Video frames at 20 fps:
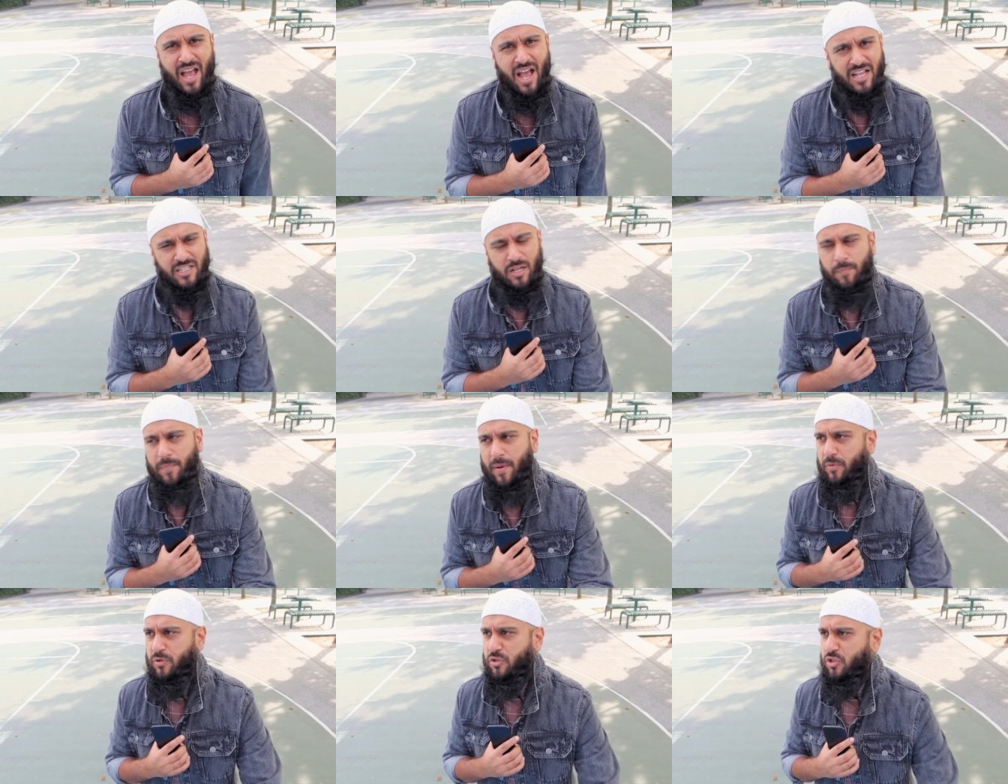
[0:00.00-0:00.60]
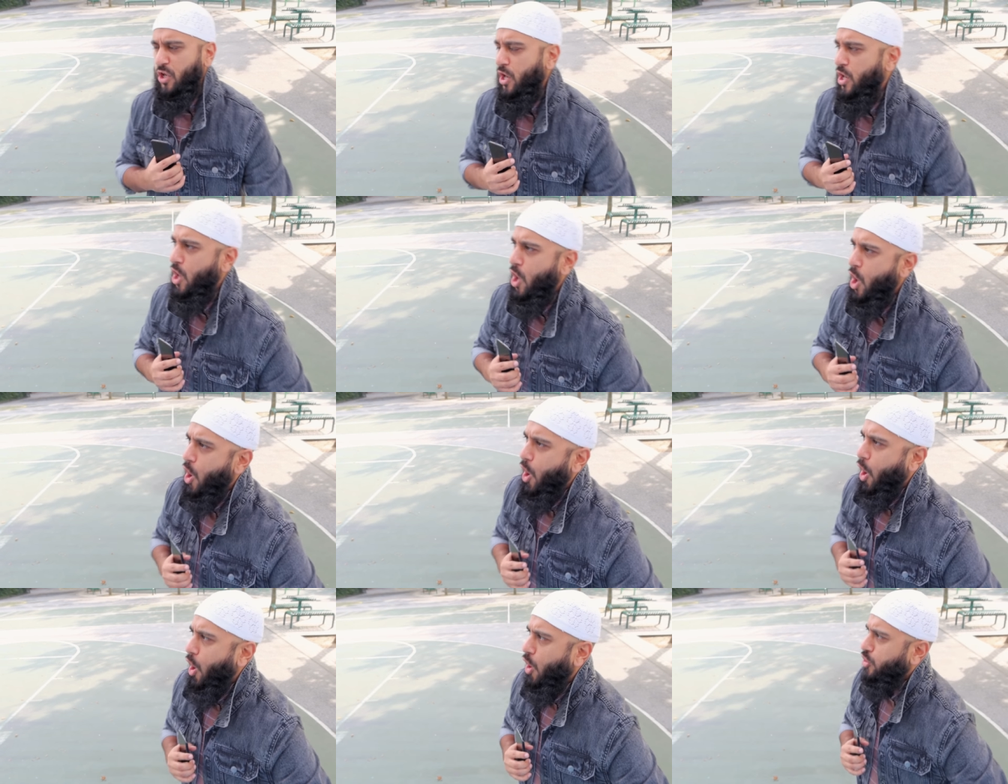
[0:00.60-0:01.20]
Some people say,
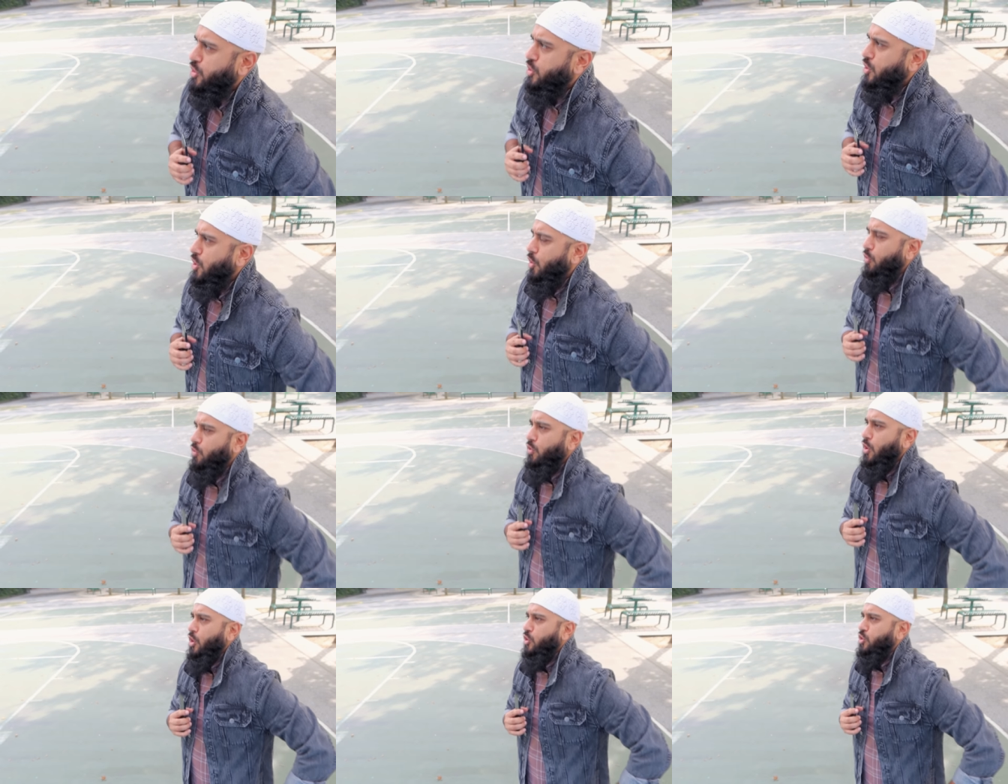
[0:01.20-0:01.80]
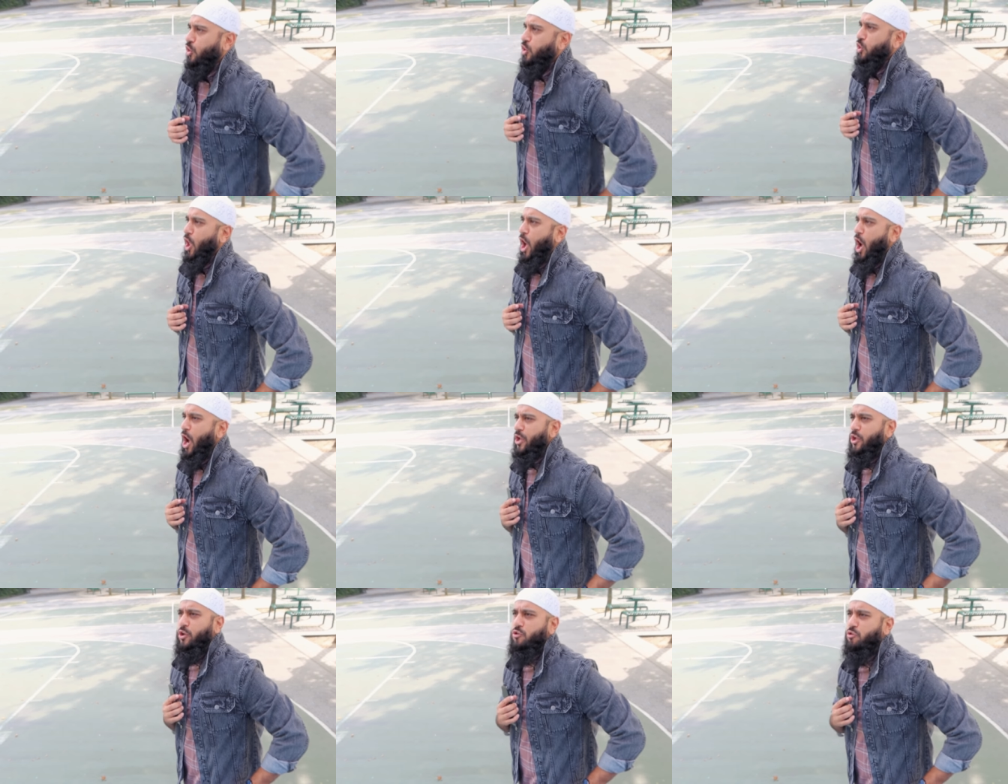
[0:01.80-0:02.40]
oh, you know, the
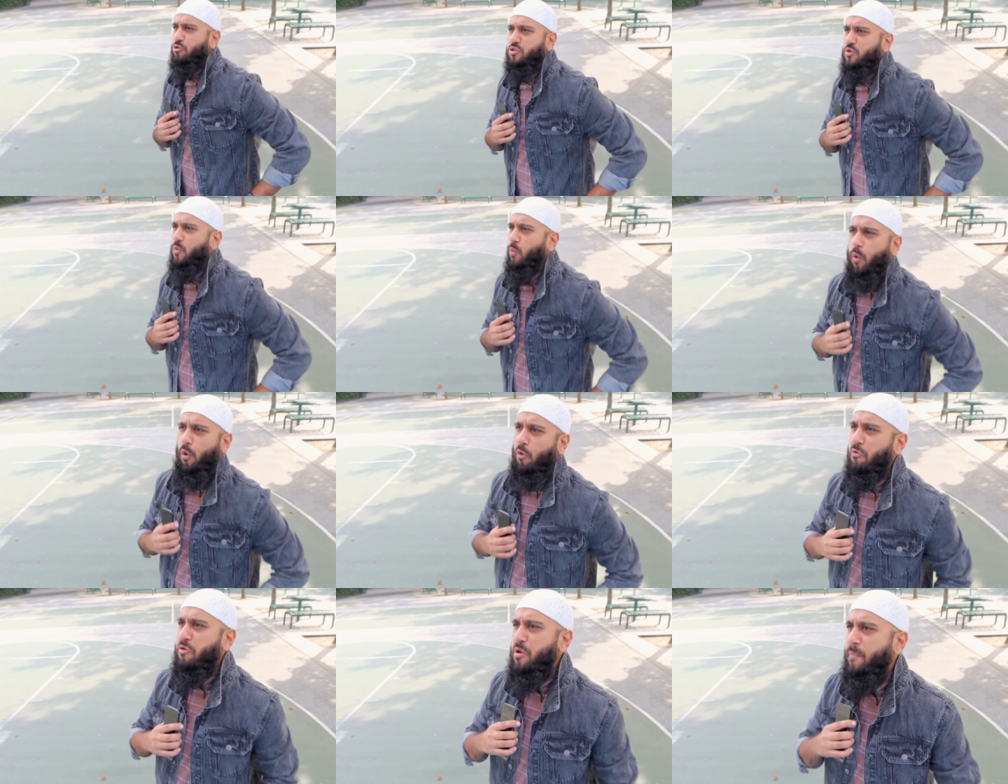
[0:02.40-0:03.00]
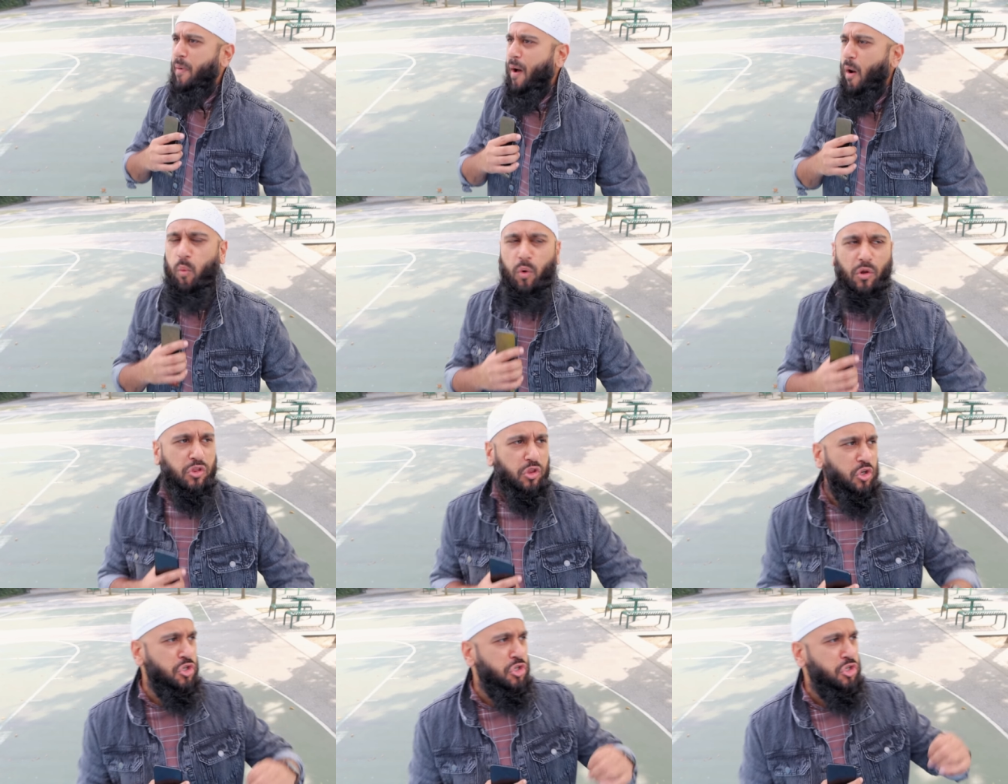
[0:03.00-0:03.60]
lion doesn't worry about
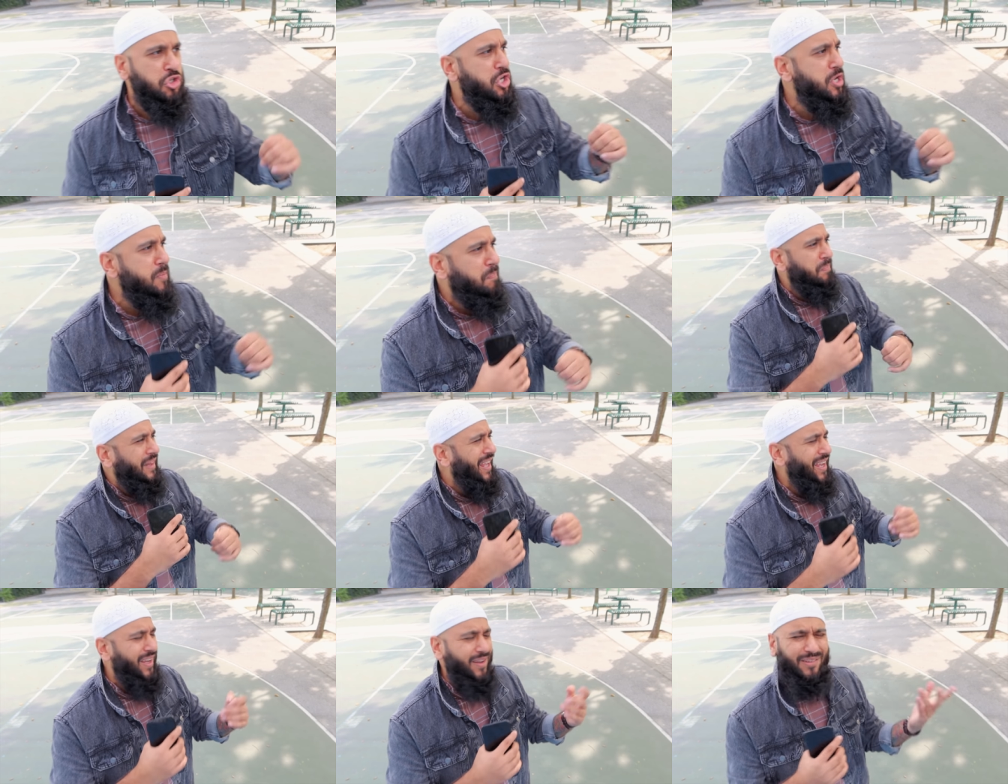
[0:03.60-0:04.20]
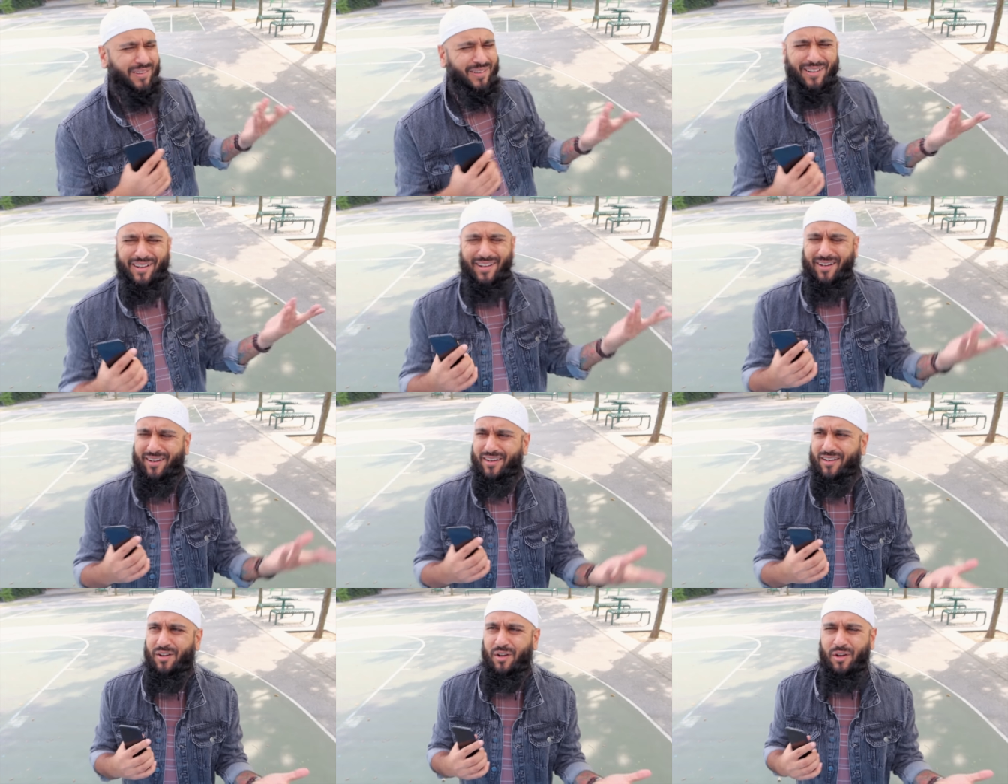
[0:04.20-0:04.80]
what the sheep think.
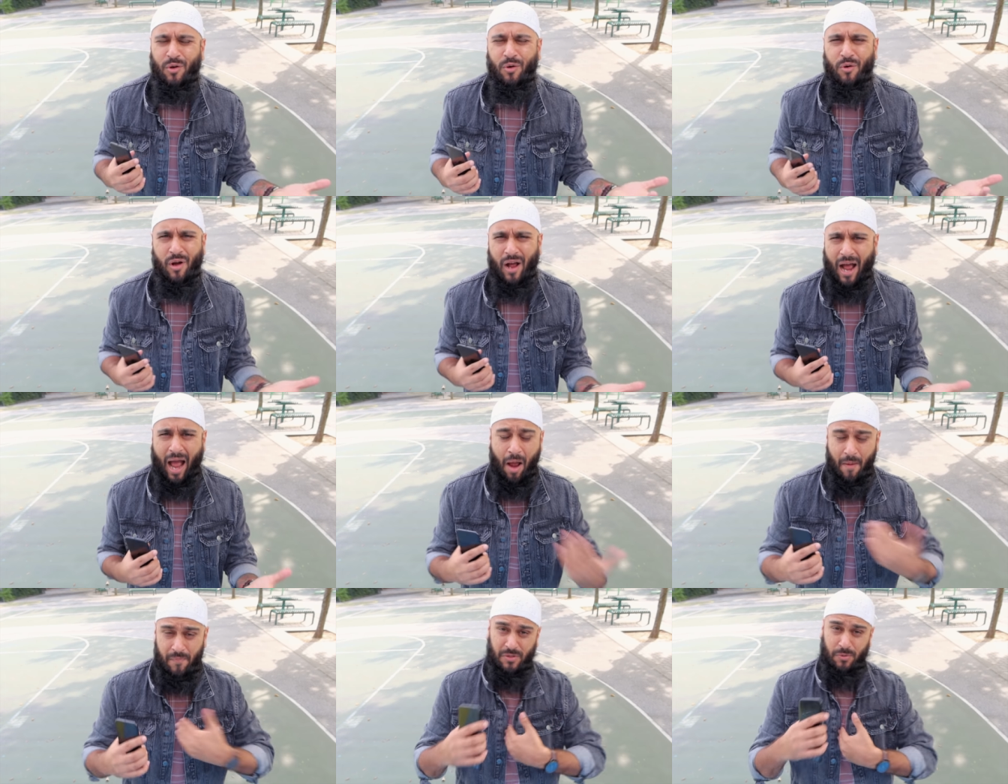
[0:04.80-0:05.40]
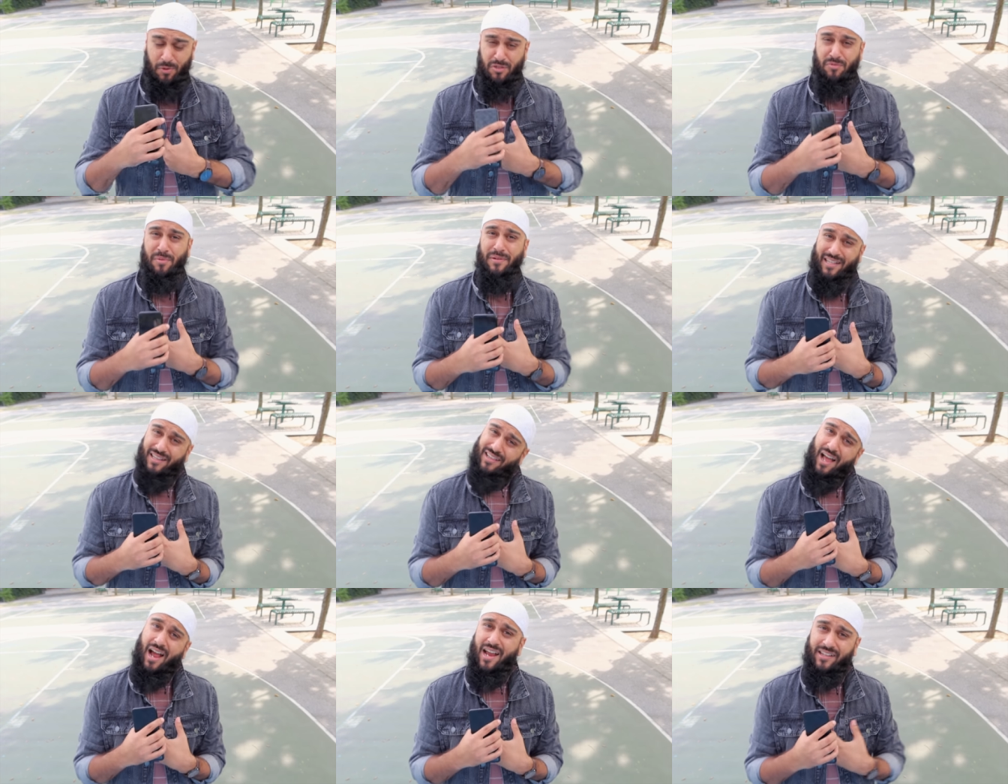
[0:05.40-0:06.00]
I'm supposed to be the
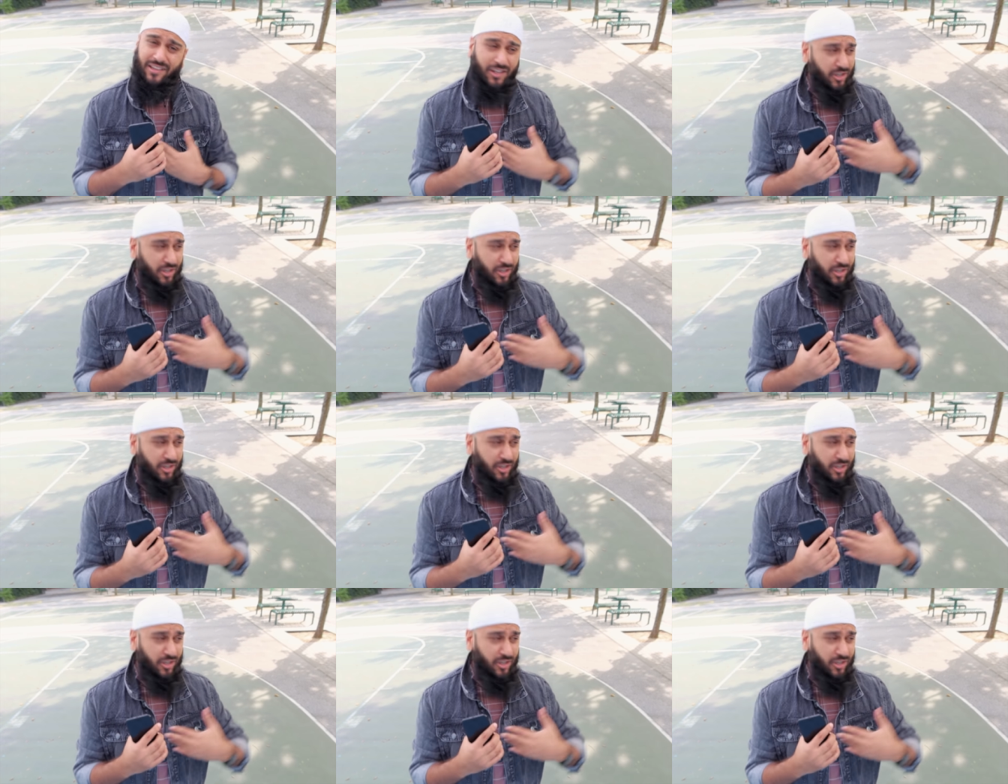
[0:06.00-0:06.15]
lion.